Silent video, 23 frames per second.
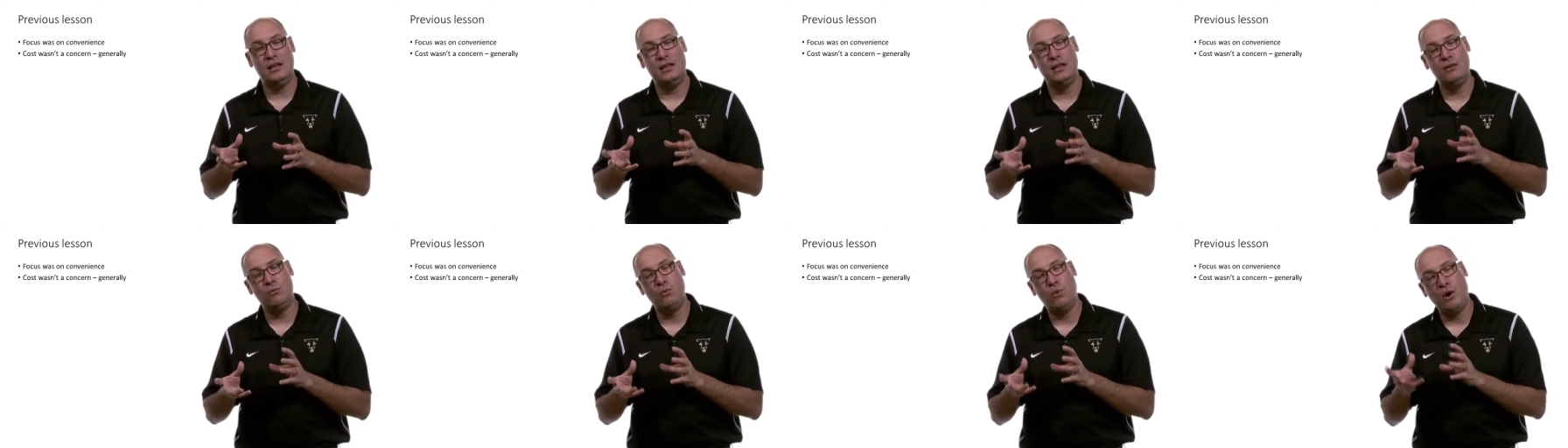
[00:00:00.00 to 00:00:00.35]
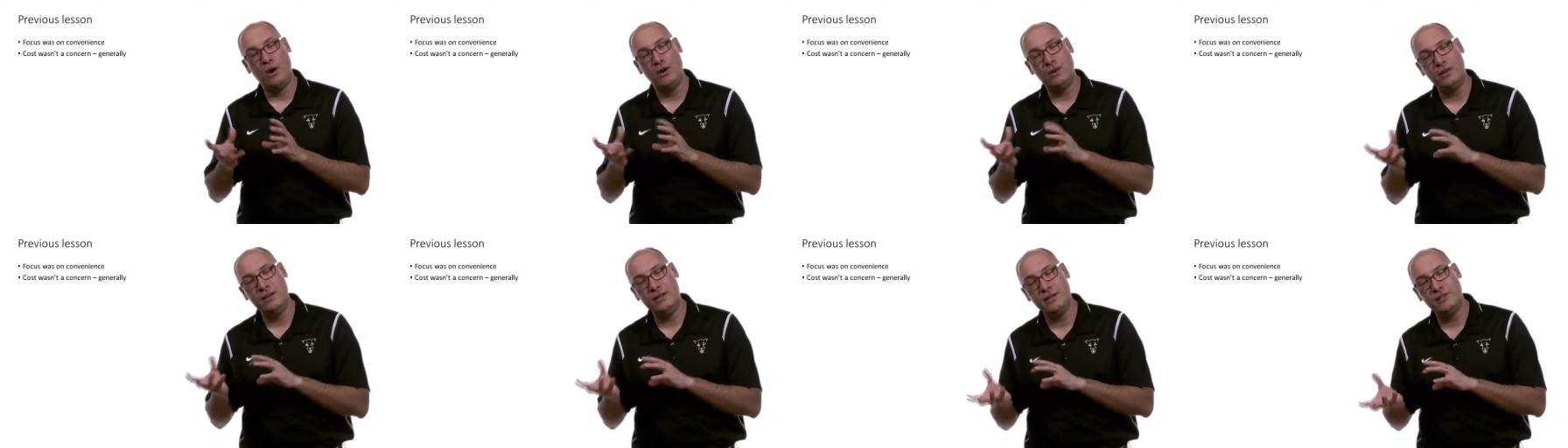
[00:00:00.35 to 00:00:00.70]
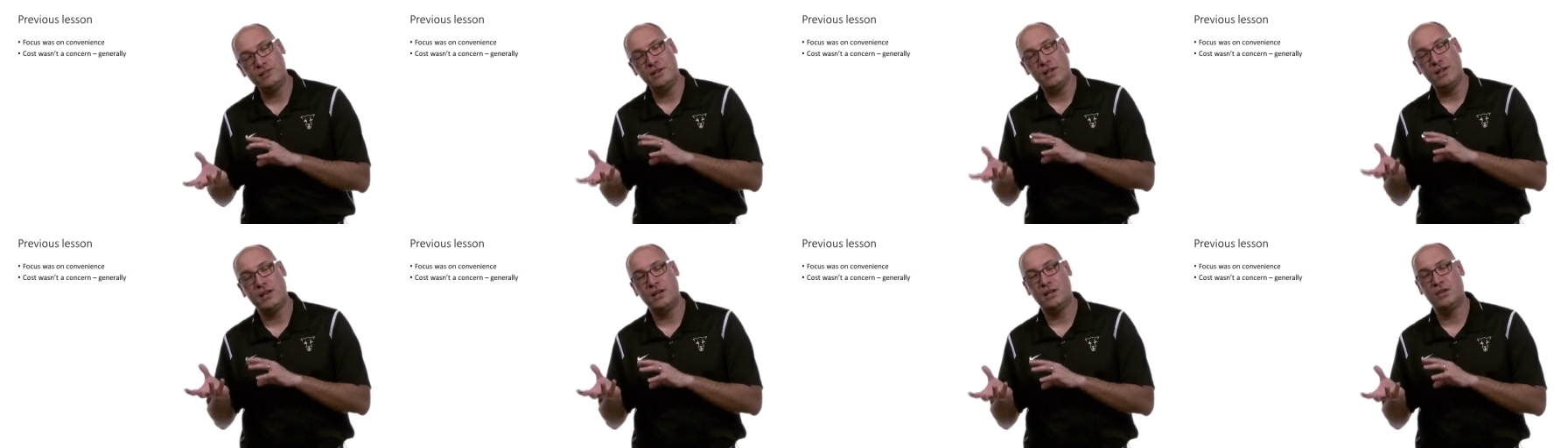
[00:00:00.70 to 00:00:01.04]
while it is
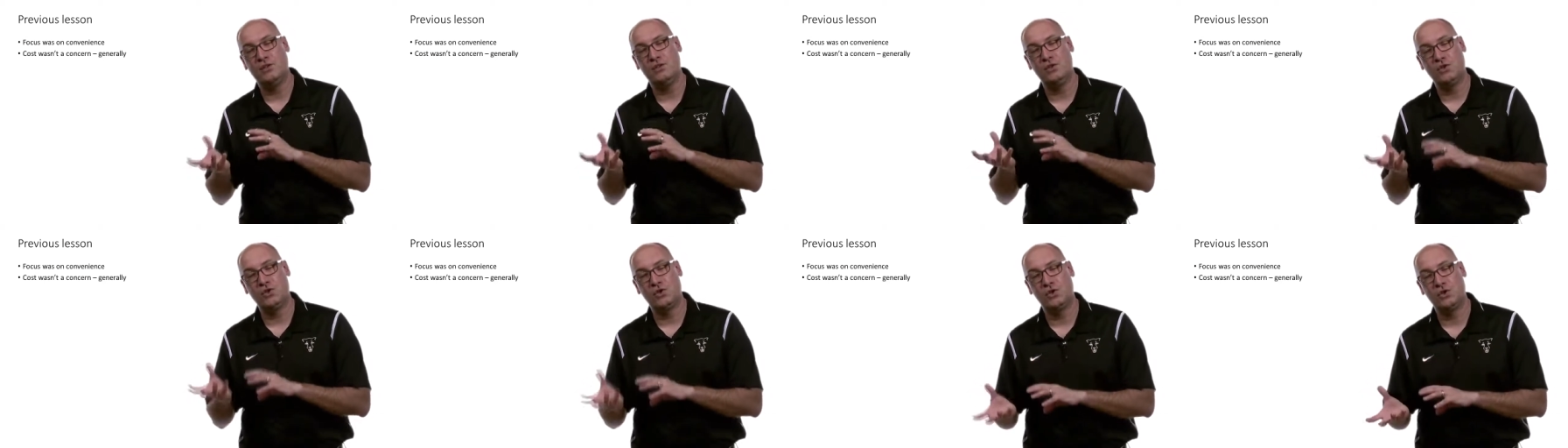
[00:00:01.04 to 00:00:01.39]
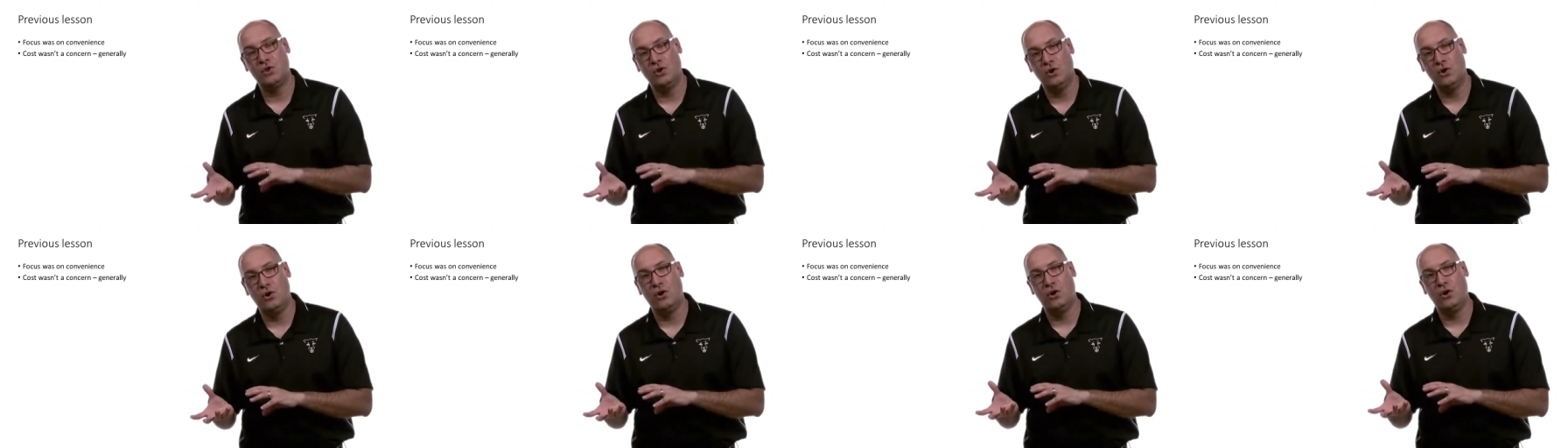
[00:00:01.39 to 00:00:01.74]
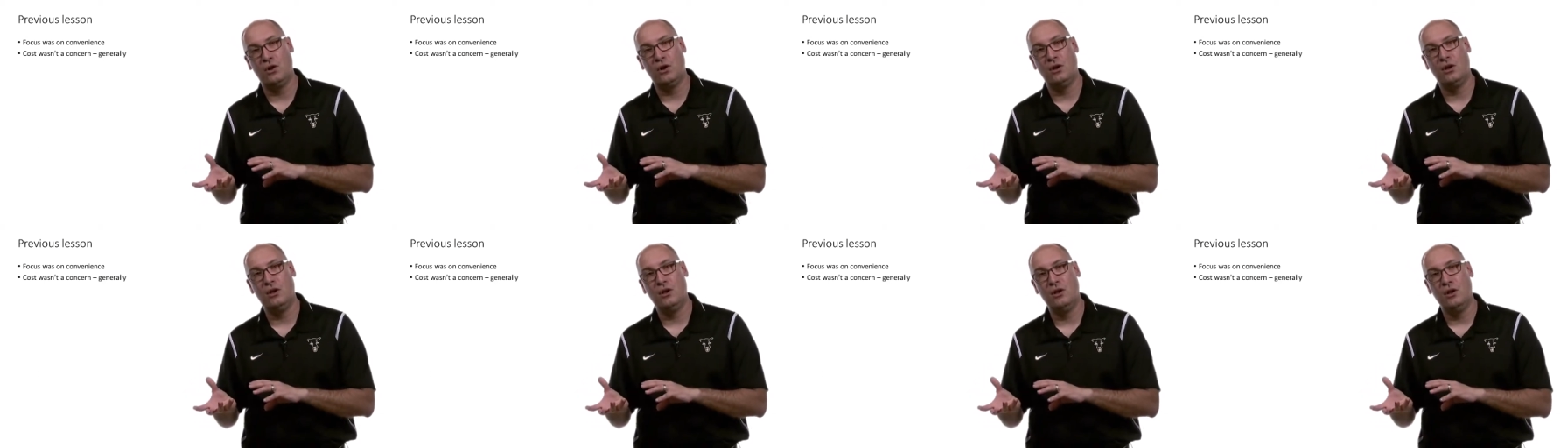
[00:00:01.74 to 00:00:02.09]
a
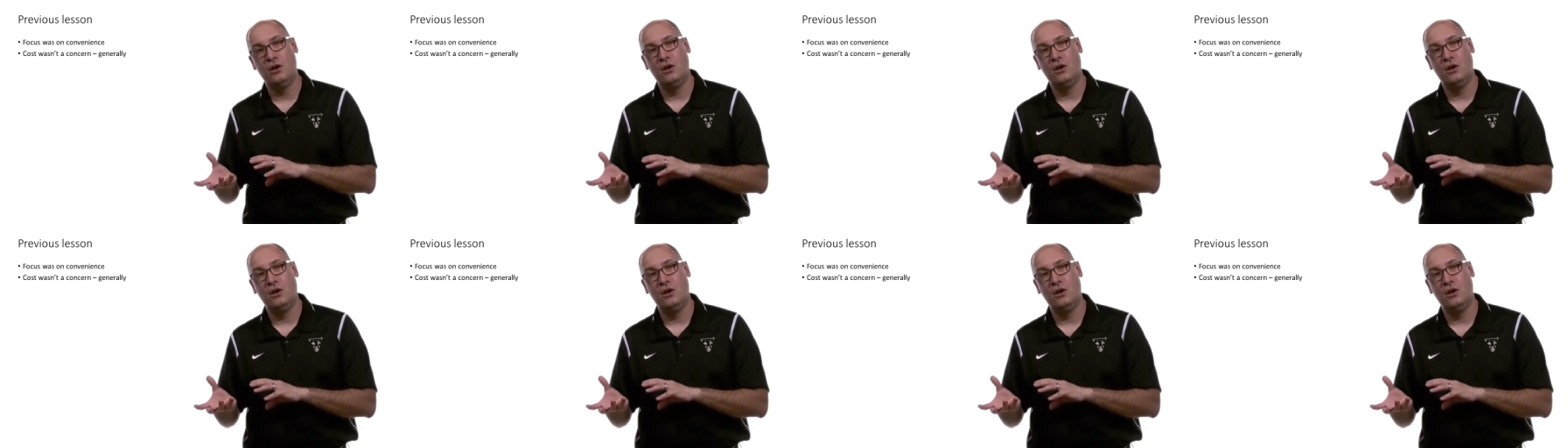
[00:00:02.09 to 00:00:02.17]
concern,